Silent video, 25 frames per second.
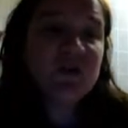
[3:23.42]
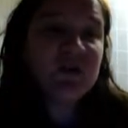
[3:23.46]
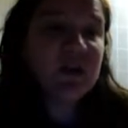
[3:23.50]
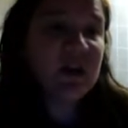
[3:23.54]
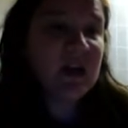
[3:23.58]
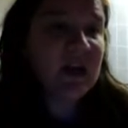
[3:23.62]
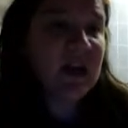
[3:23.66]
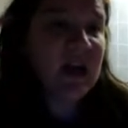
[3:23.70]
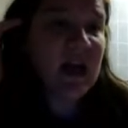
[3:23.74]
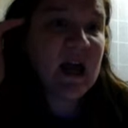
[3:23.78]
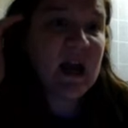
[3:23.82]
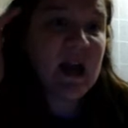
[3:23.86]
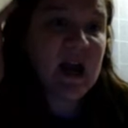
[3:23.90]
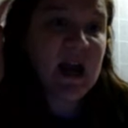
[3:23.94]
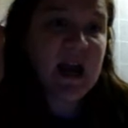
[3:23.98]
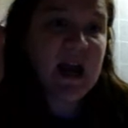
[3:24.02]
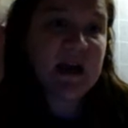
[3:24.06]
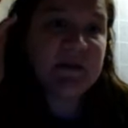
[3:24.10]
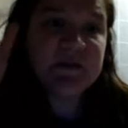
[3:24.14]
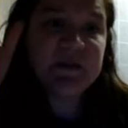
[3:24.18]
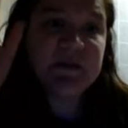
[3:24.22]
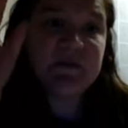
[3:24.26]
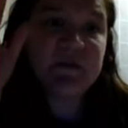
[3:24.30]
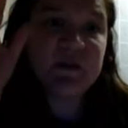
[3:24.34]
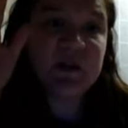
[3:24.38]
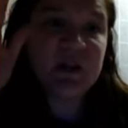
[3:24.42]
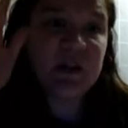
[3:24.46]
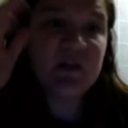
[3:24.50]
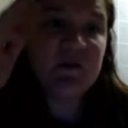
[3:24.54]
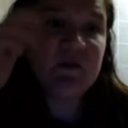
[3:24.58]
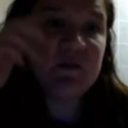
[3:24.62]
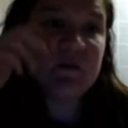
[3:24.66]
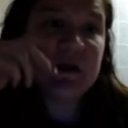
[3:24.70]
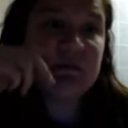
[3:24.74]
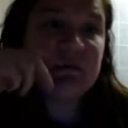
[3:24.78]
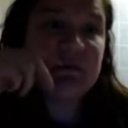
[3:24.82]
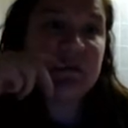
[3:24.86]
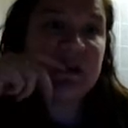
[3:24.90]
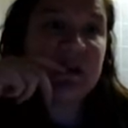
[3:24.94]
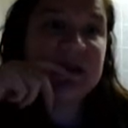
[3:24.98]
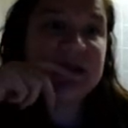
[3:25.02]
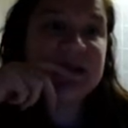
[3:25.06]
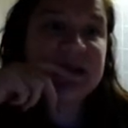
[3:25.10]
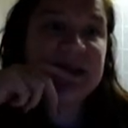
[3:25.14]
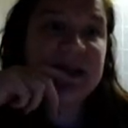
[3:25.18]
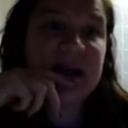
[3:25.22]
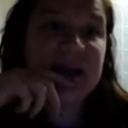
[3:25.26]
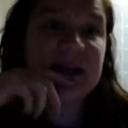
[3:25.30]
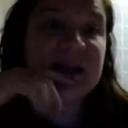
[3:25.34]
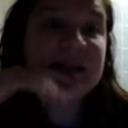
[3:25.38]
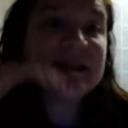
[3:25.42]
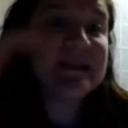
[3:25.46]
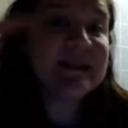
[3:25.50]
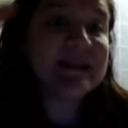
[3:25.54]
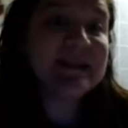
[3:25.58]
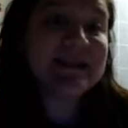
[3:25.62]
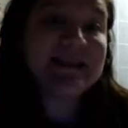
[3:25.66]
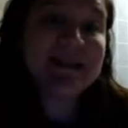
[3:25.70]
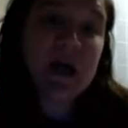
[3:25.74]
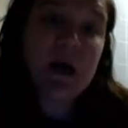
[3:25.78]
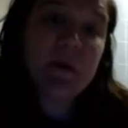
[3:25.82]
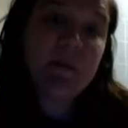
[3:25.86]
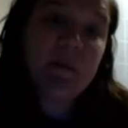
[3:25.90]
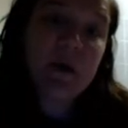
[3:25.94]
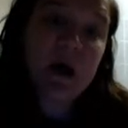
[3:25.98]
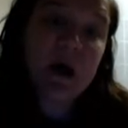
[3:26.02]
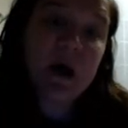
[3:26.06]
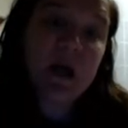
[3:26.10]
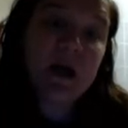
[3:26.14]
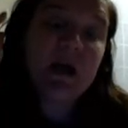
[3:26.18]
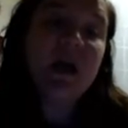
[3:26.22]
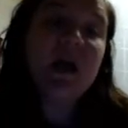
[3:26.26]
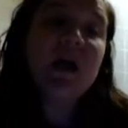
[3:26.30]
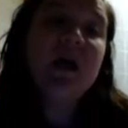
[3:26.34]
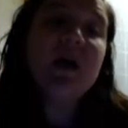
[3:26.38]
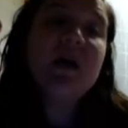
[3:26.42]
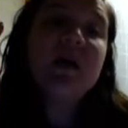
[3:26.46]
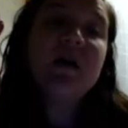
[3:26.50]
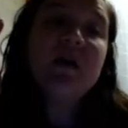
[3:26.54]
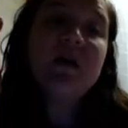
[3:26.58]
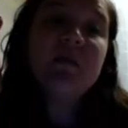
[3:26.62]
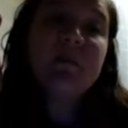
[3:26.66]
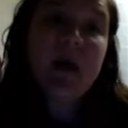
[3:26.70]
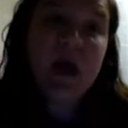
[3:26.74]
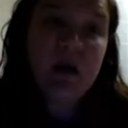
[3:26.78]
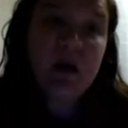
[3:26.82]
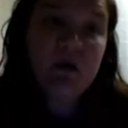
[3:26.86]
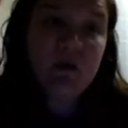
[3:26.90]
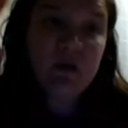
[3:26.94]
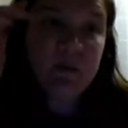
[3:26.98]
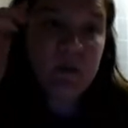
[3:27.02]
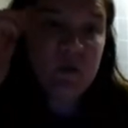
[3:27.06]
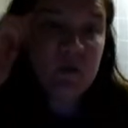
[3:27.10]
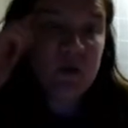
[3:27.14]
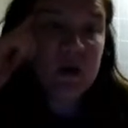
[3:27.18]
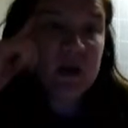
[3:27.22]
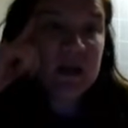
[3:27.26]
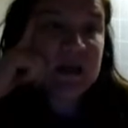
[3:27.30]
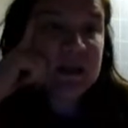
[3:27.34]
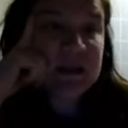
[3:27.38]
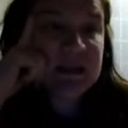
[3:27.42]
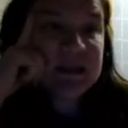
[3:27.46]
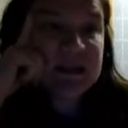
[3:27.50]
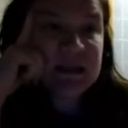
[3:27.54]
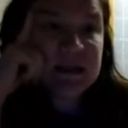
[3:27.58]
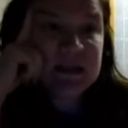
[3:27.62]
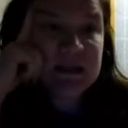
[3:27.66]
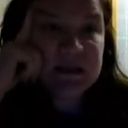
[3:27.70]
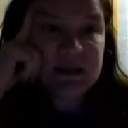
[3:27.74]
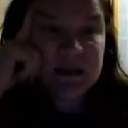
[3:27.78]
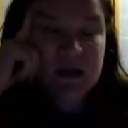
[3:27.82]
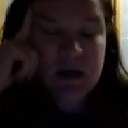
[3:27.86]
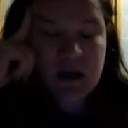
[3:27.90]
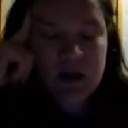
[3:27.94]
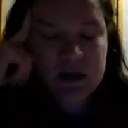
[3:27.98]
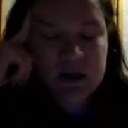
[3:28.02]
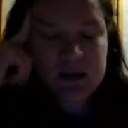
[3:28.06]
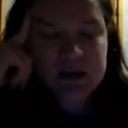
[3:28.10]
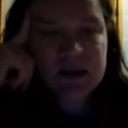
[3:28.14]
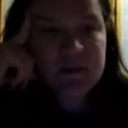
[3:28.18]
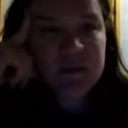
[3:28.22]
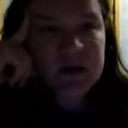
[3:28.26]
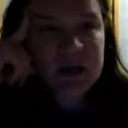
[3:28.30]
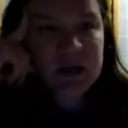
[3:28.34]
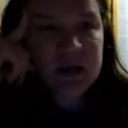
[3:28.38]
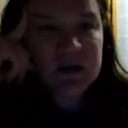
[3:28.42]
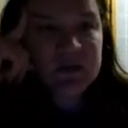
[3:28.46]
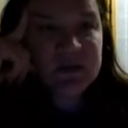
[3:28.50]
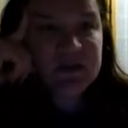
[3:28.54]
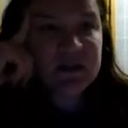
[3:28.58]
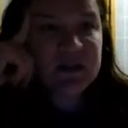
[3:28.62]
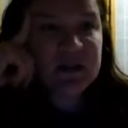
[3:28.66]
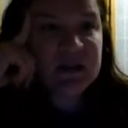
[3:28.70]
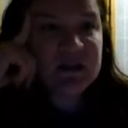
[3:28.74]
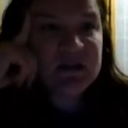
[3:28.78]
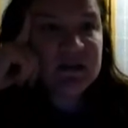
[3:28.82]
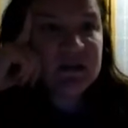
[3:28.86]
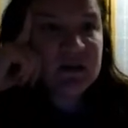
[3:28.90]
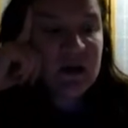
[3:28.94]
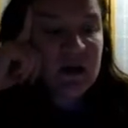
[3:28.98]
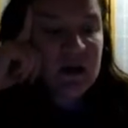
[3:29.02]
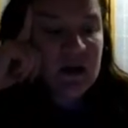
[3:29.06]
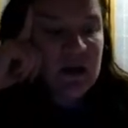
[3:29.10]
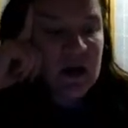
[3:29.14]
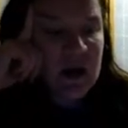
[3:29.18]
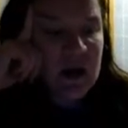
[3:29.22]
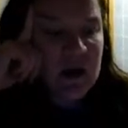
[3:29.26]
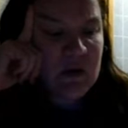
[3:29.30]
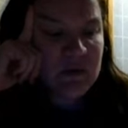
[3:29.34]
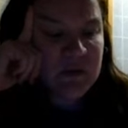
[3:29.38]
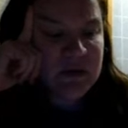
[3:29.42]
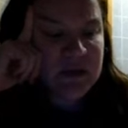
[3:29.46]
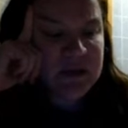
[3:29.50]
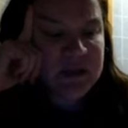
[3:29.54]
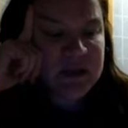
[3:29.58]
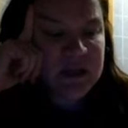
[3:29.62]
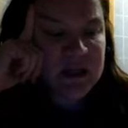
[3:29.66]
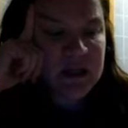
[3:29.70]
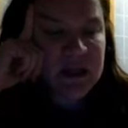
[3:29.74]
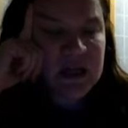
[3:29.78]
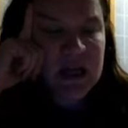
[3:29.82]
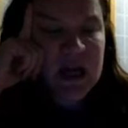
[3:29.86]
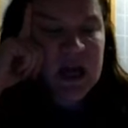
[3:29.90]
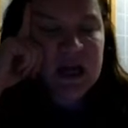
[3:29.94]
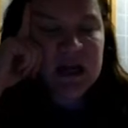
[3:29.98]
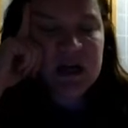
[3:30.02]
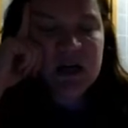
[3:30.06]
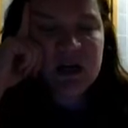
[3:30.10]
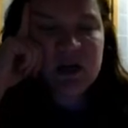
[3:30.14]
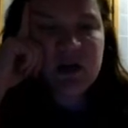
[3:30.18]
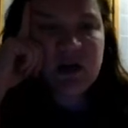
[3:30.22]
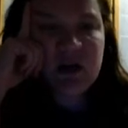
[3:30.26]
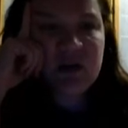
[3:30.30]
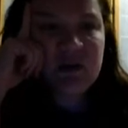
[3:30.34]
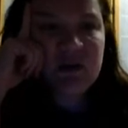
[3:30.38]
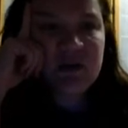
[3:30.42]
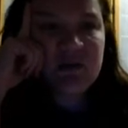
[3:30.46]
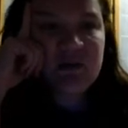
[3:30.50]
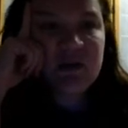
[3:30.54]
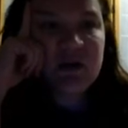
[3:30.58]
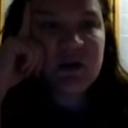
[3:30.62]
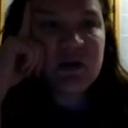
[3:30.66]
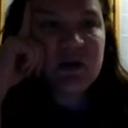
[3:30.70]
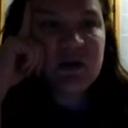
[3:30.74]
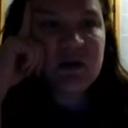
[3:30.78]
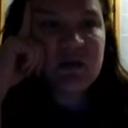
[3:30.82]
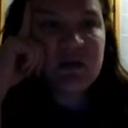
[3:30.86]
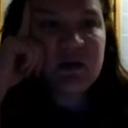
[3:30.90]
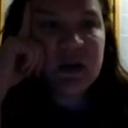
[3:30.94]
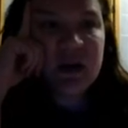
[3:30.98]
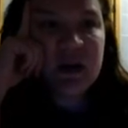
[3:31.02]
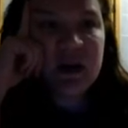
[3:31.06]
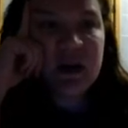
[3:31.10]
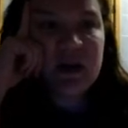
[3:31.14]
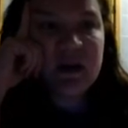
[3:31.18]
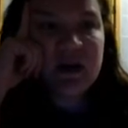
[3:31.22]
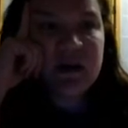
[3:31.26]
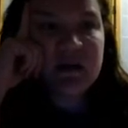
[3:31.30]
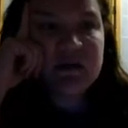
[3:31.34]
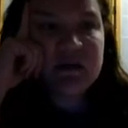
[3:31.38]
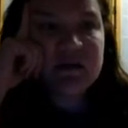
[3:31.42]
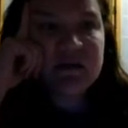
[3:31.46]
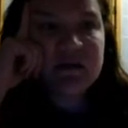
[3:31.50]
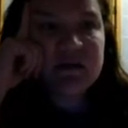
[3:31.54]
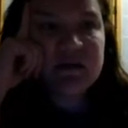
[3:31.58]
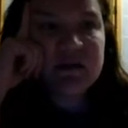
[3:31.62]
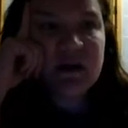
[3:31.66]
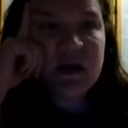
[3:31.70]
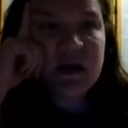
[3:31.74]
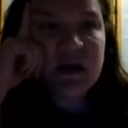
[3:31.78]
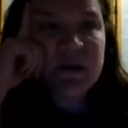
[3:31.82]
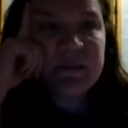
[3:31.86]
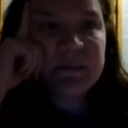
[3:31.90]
you're going to kind of have to forgive me because, again, this is not my PowerPoint. This is somebody else's. And we're just going to kind of go through and